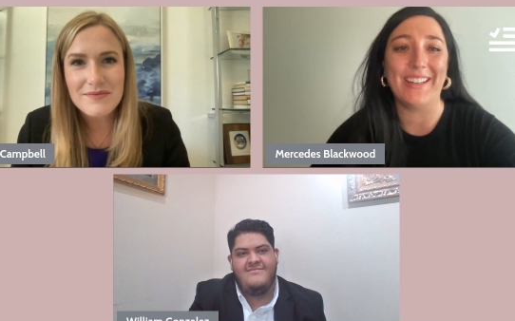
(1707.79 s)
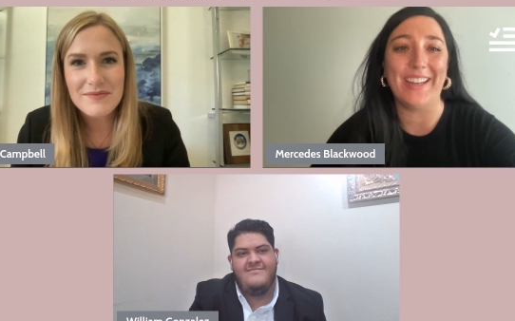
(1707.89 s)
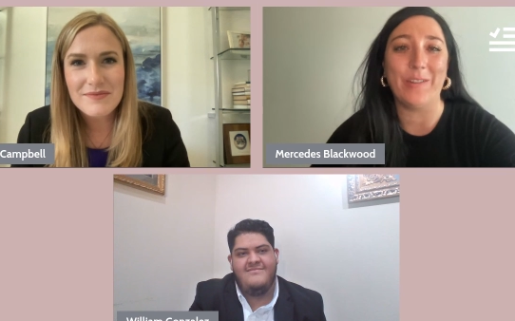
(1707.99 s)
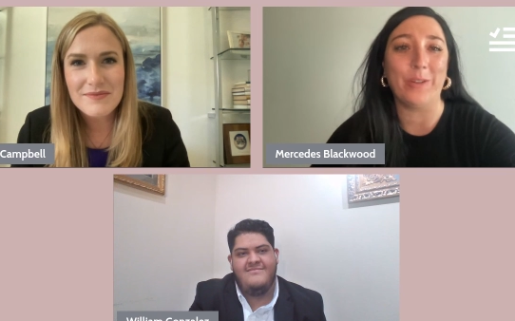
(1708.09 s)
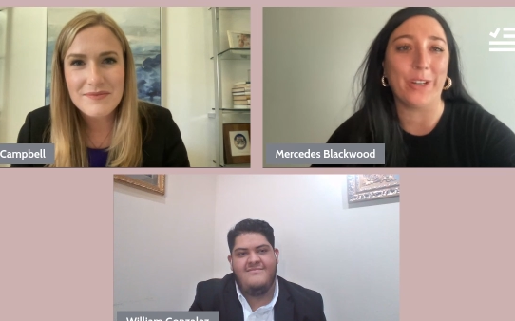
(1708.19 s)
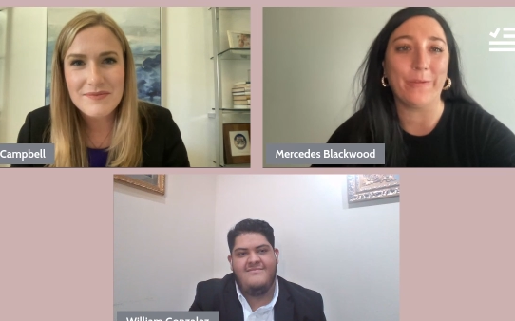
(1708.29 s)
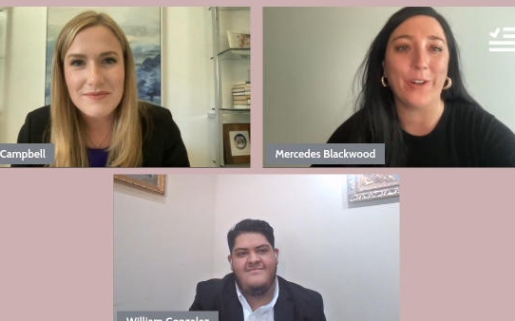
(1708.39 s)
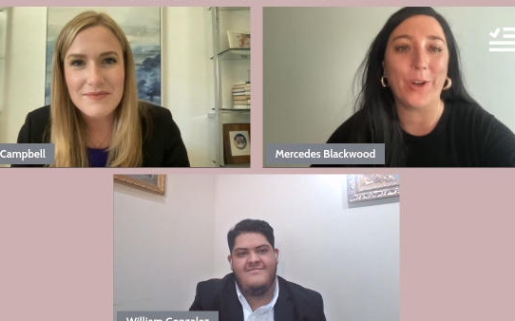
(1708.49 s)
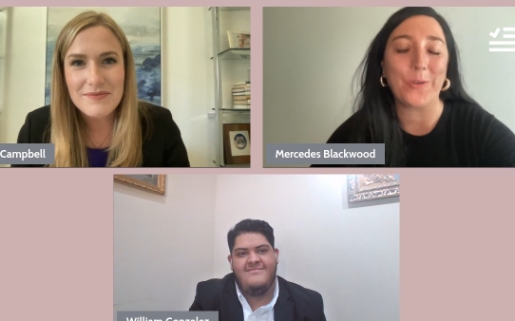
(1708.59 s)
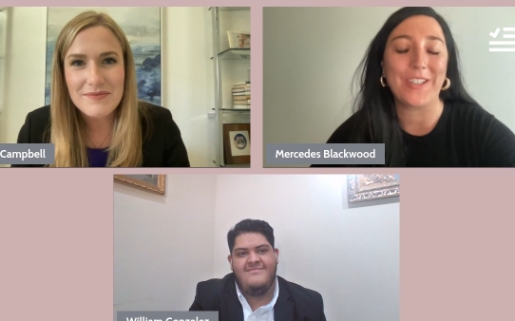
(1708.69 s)
Speaker 1: today and William
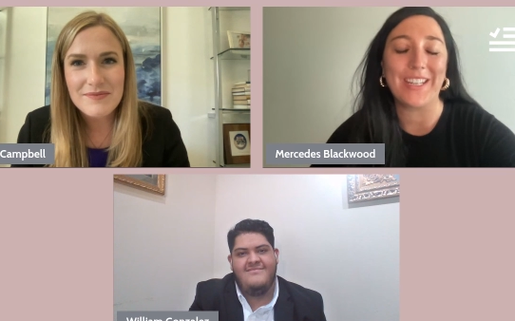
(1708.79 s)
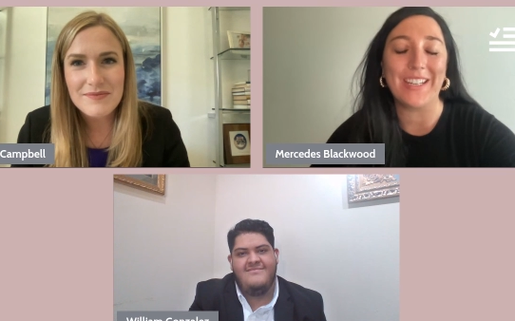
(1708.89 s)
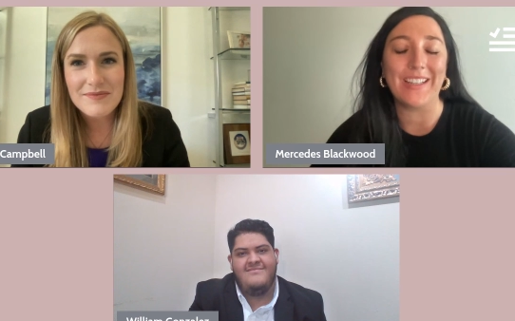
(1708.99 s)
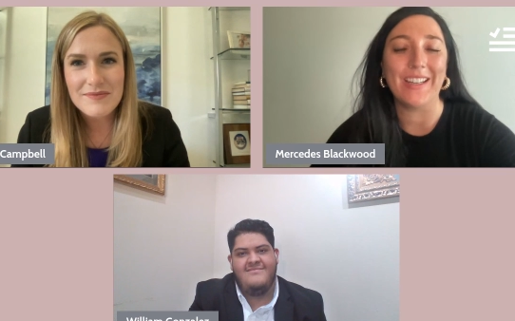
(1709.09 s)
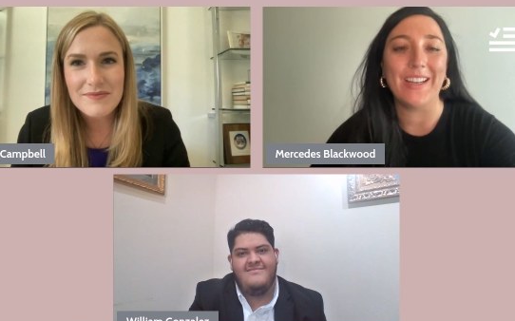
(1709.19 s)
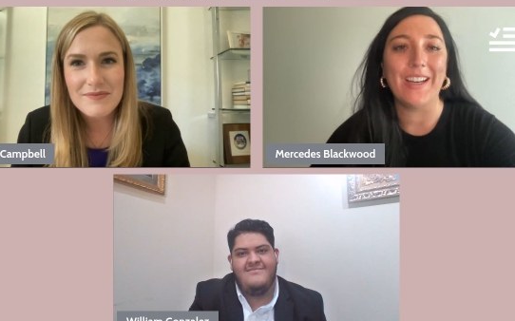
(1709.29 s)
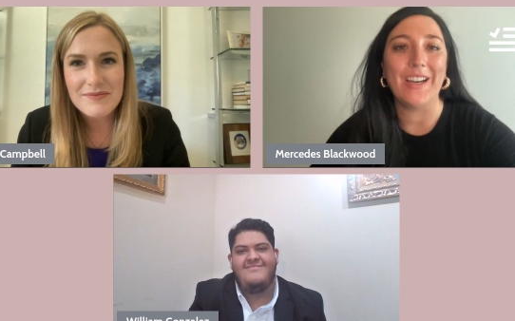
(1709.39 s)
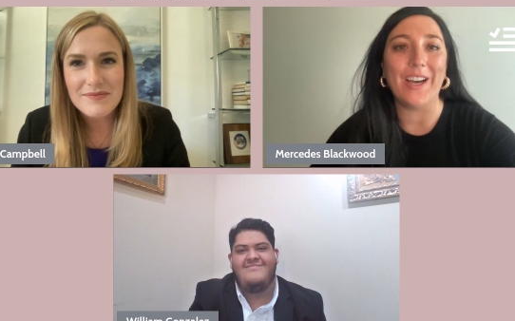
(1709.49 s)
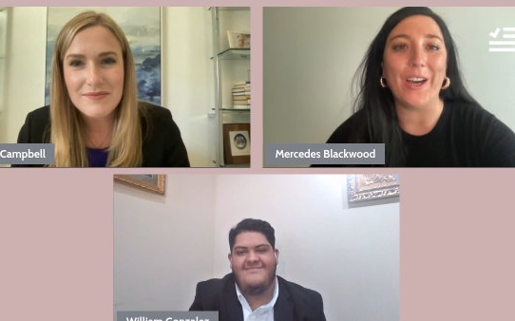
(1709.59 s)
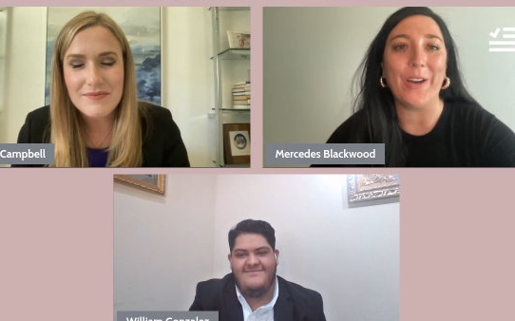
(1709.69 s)
for hosting.
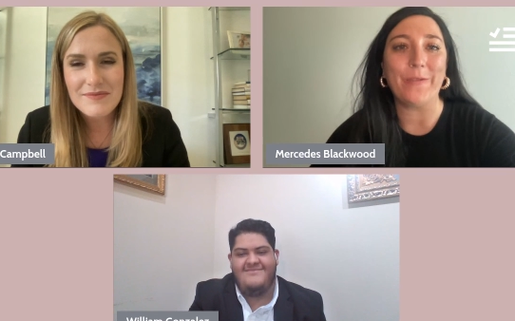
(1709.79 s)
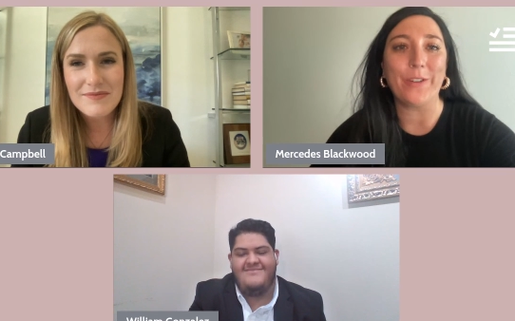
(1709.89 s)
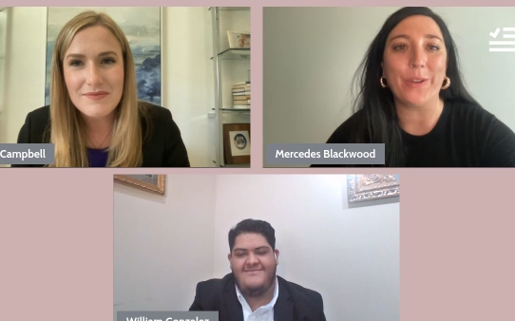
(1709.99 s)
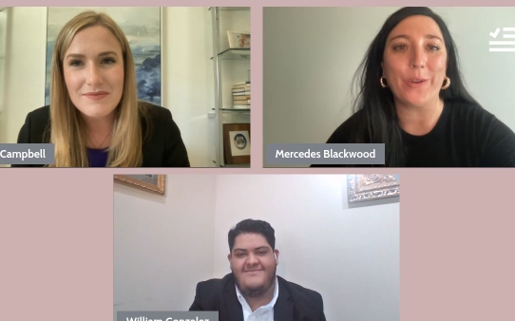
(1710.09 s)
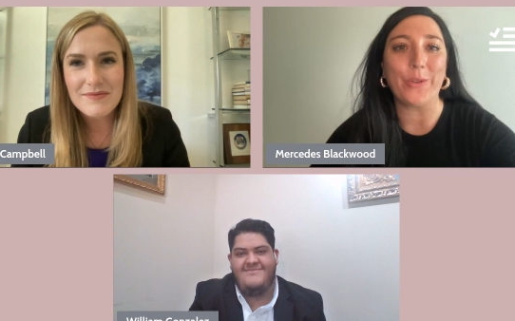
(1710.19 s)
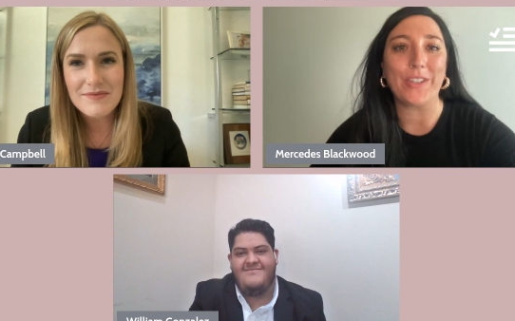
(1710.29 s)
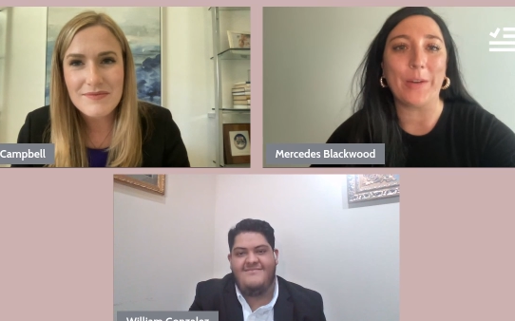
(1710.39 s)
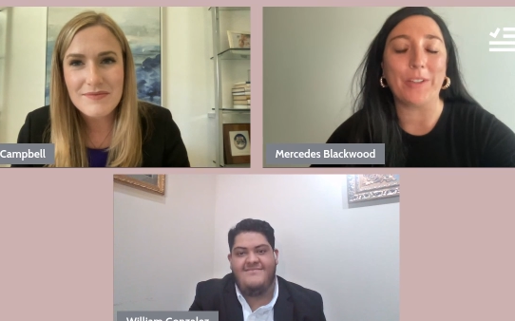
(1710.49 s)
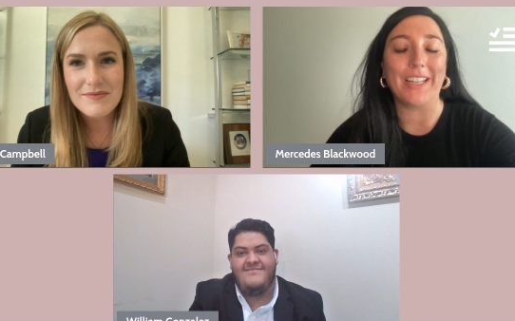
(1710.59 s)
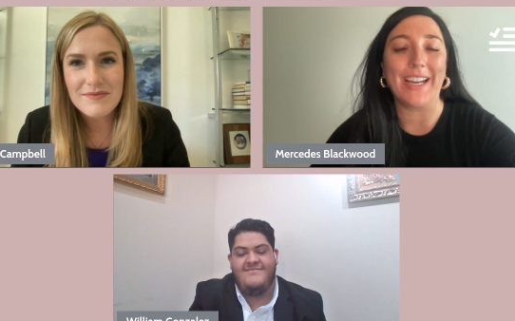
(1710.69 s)
Uh, for those
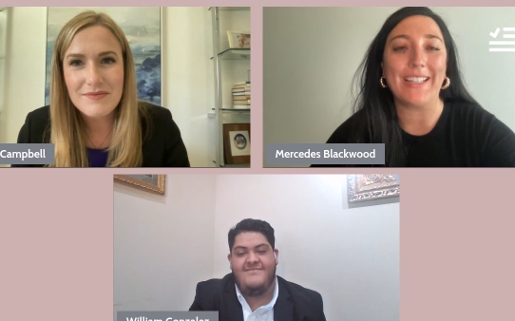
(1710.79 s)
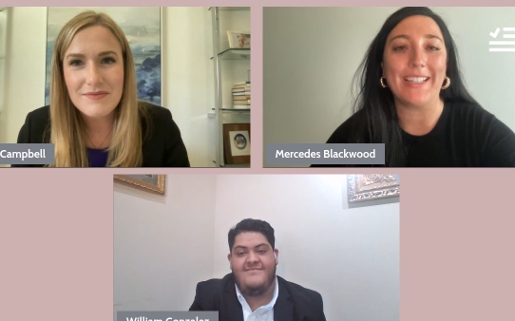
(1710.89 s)
that would like